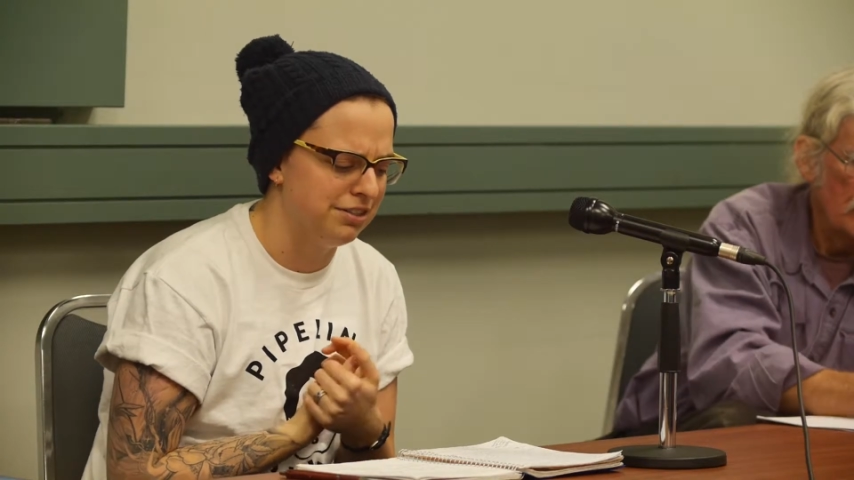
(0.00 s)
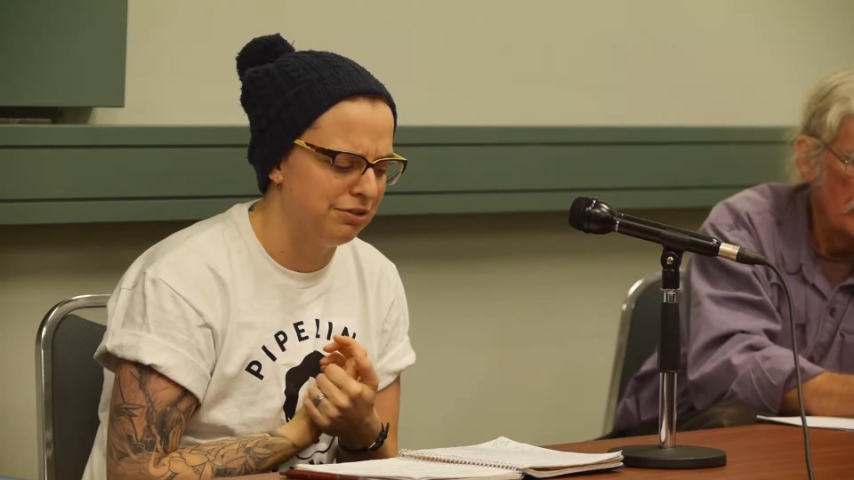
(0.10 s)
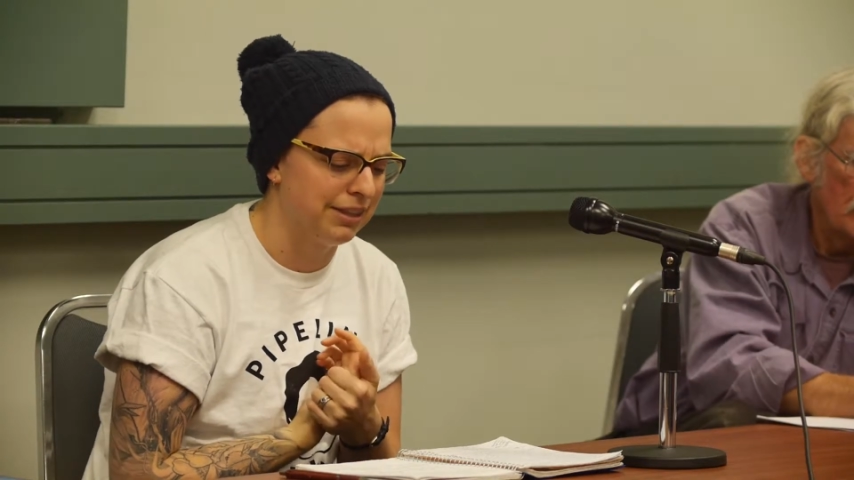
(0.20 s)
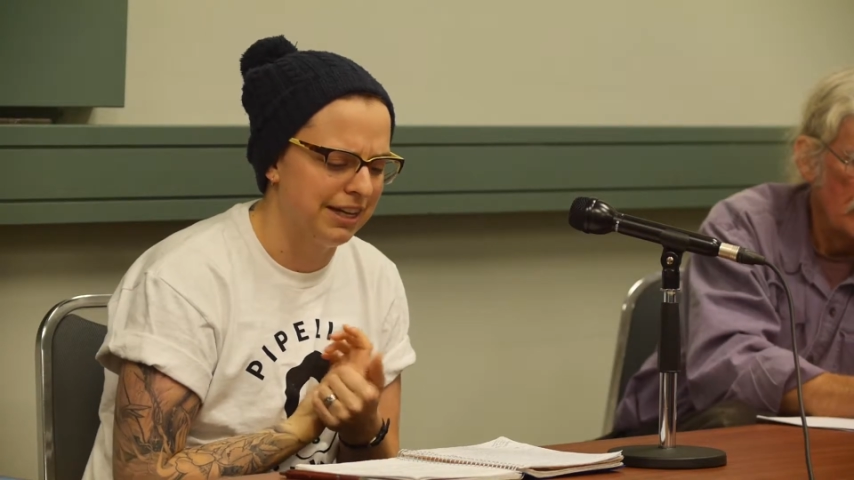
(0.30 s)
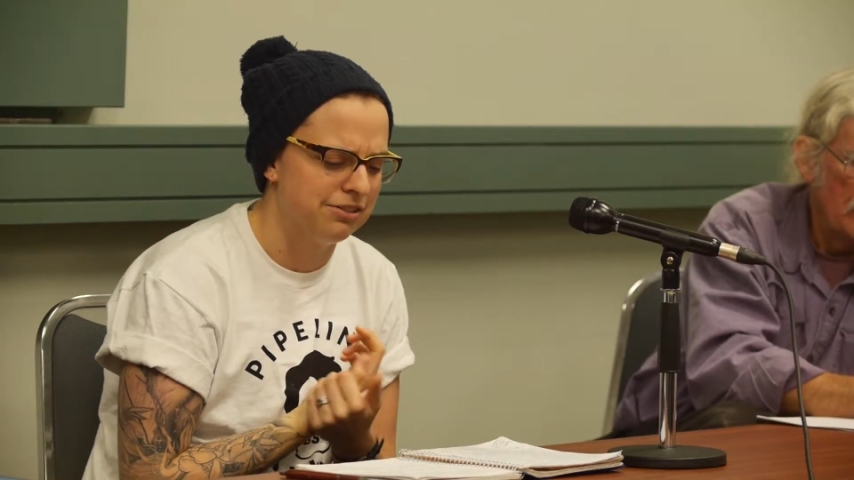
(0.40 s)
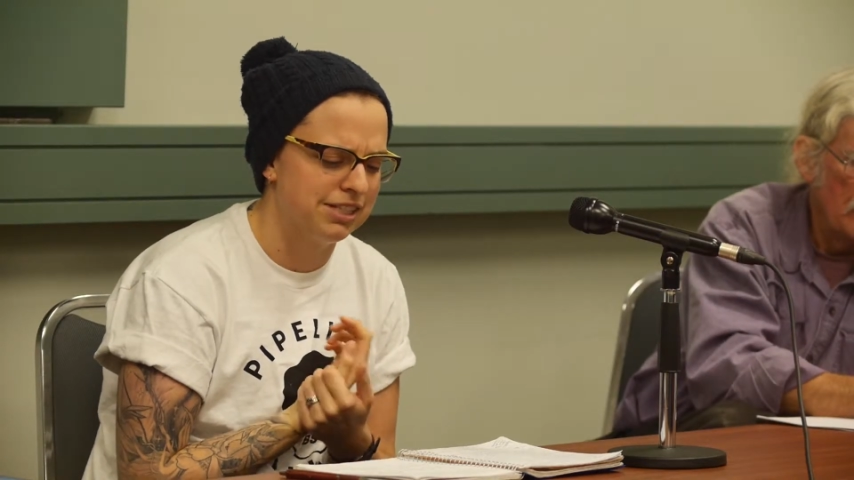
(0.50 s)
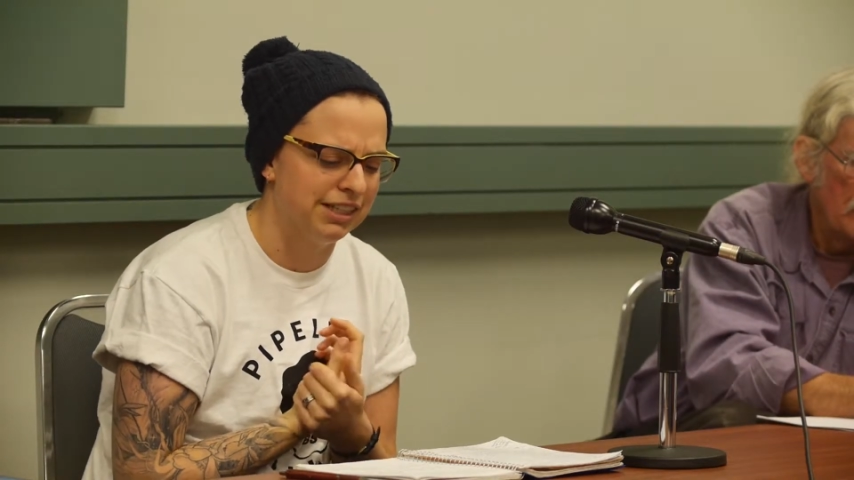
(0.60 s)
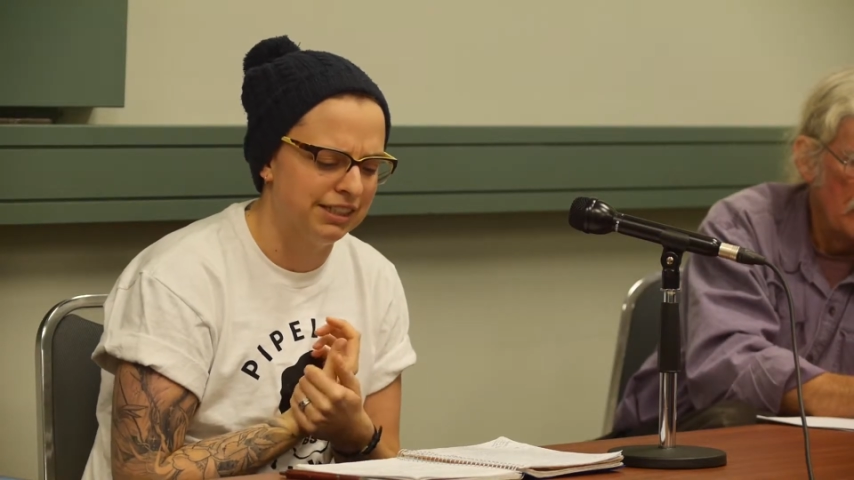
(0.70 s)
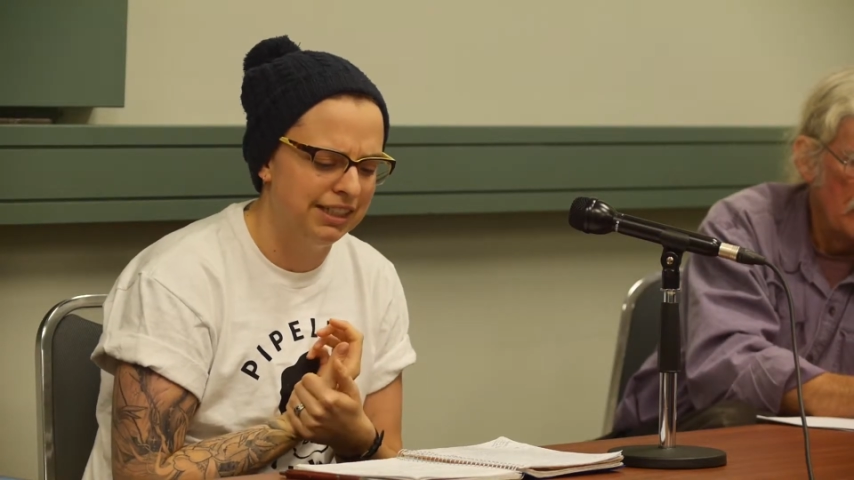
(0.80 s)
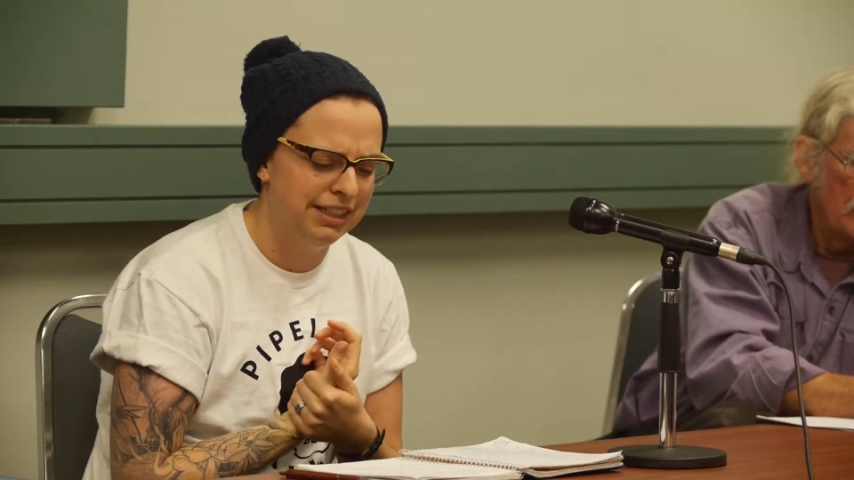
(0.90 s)
to do with
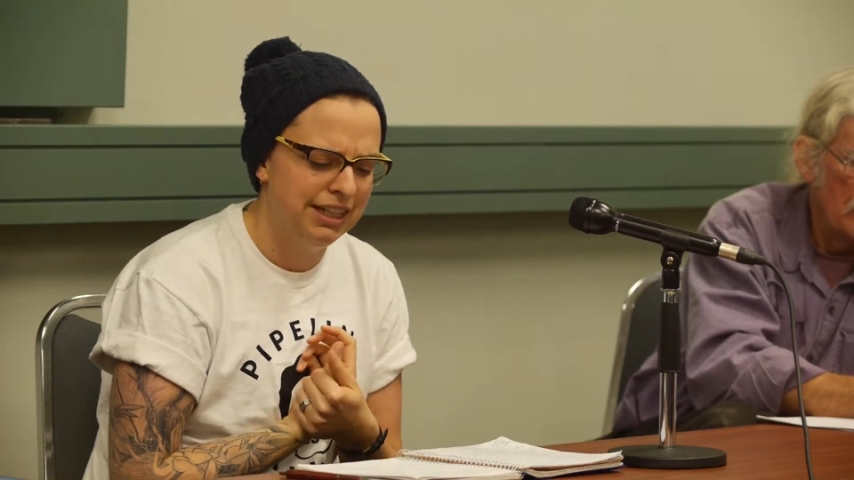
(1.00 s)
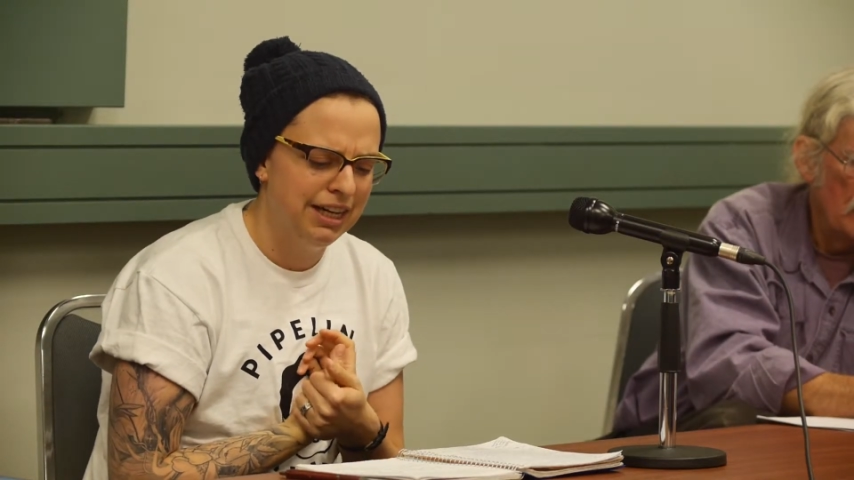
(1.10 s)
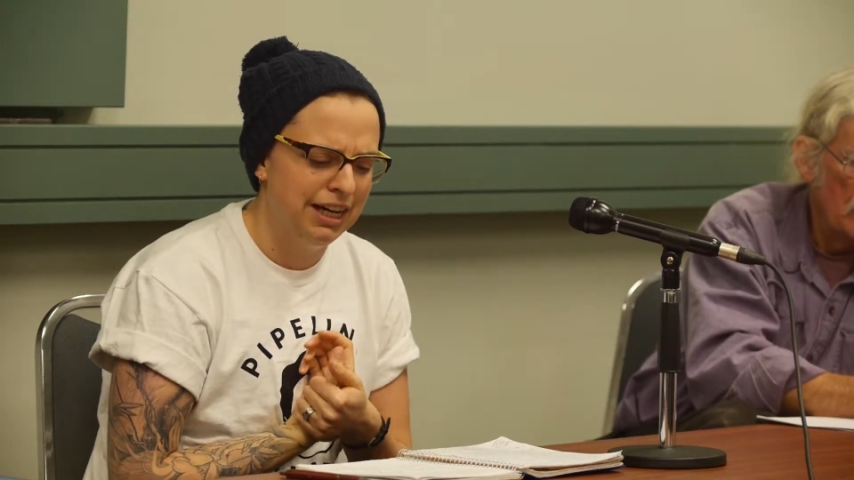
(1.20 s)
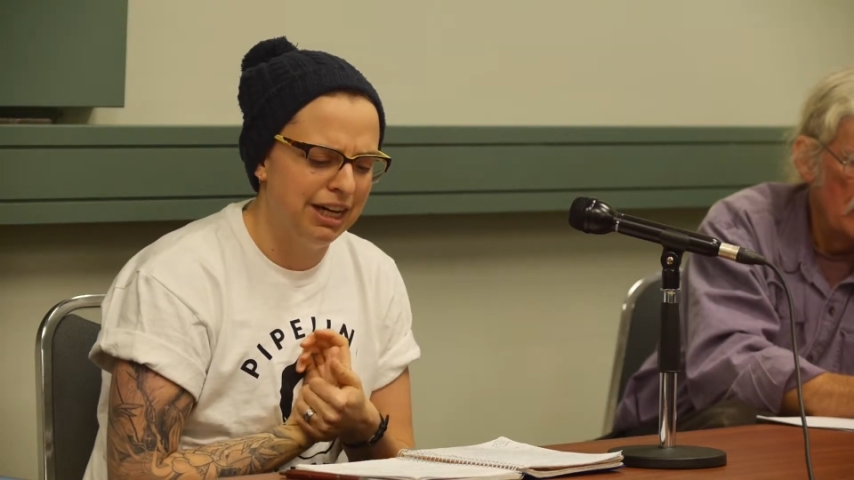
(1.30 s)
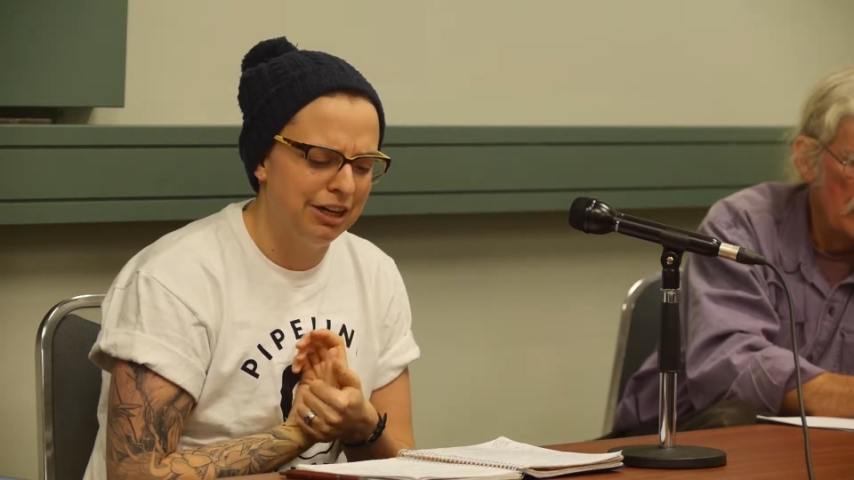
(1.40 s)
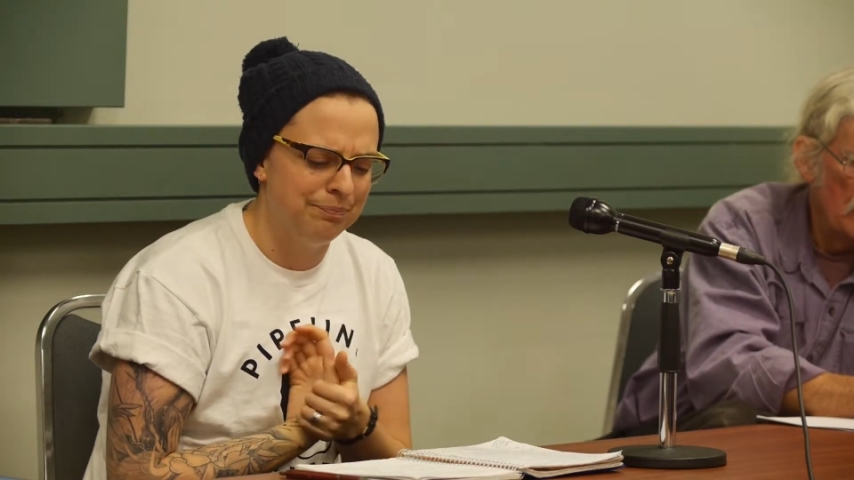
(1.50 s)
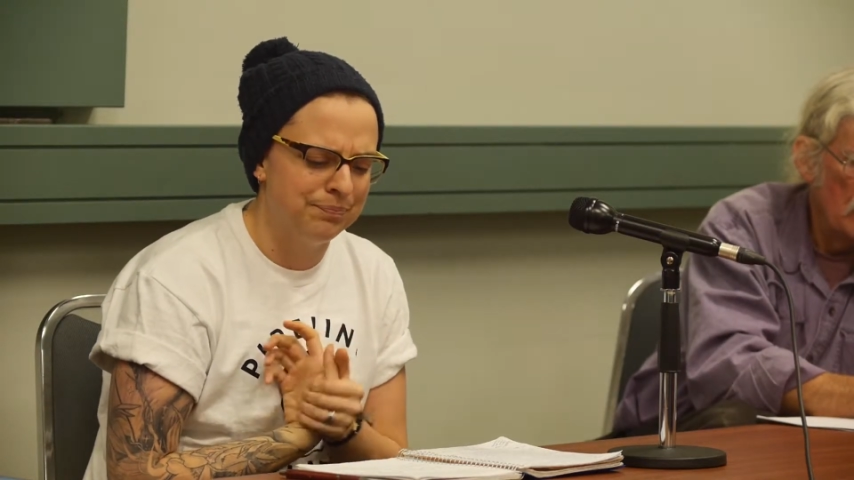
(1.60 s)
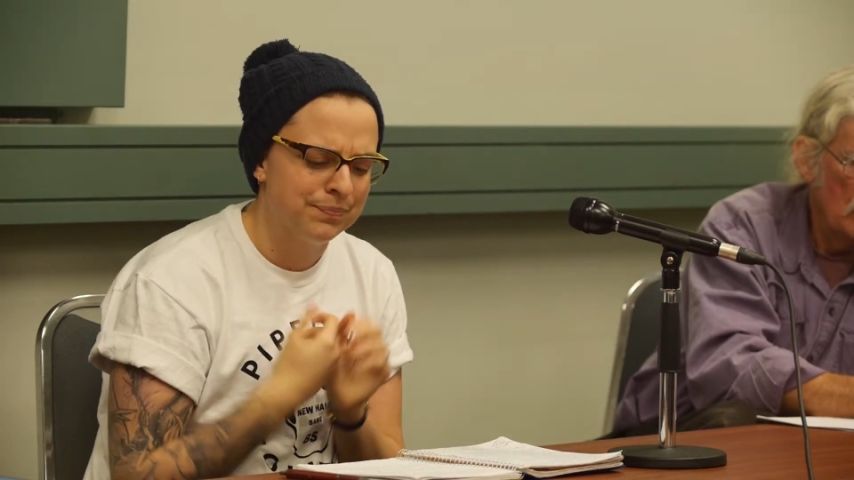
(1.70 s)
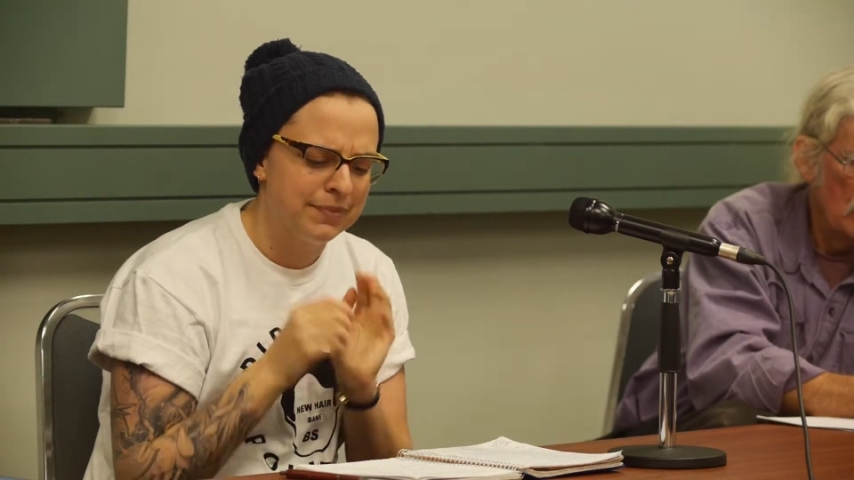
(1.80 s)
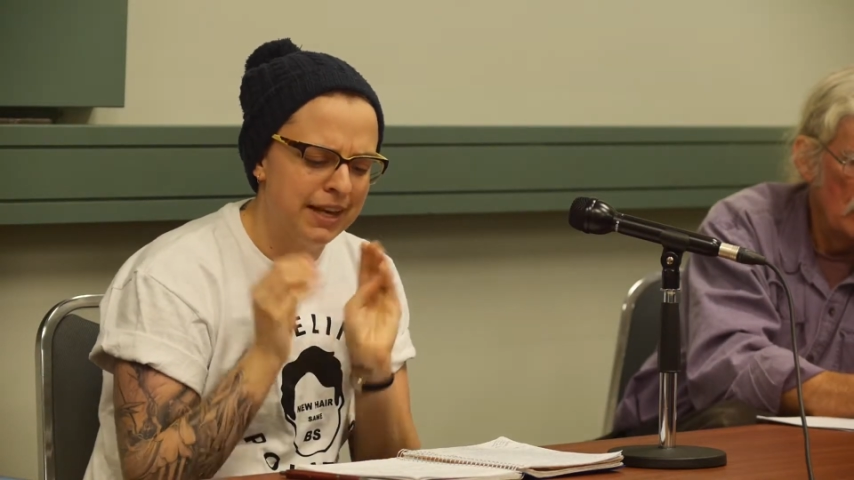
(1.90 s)
housing. Um,